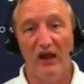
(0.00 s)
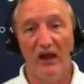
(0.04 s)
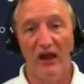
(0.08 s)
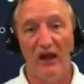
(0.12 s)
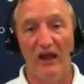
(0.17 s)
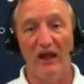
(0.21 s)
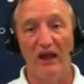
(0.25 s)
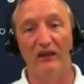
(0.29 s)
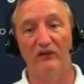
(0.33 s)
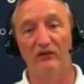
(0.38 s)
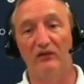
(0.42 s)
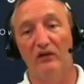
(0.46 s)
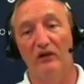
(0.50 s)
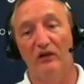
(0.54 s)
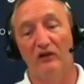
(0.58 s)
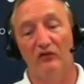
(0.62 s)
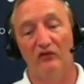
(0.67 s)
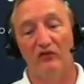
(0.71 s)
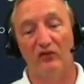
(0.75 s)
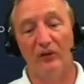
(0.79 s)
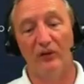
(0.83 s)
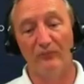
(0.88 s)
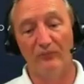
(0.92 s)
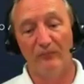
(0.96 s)
And
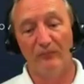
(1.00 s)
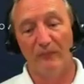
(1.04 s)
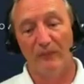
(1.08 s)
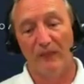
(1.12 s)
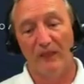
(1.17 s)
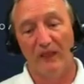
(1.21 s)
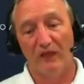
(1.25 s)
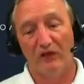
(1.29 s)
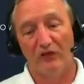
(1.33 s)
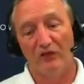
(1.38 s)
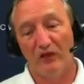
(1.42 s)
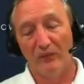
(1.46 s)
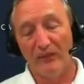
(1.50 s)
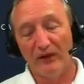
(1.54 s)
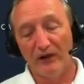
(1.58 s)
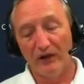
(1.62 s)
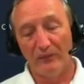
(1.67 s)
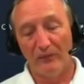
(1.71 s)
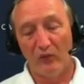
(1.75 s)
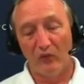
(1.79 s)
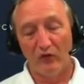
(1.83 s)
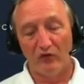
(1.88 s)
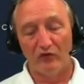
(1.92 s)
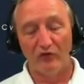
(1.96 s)
some
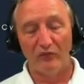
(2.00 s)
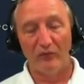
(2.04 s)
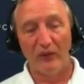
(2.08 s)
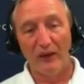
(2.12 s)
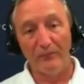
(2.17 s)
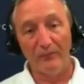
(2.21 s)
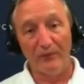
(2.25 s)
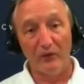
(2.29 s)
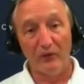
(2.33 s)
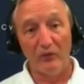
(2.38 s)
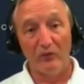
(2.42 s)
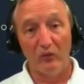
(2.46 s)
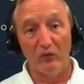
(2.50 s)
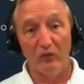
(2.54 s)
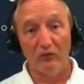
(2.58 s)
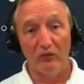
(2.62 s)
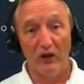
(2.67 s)
airports might be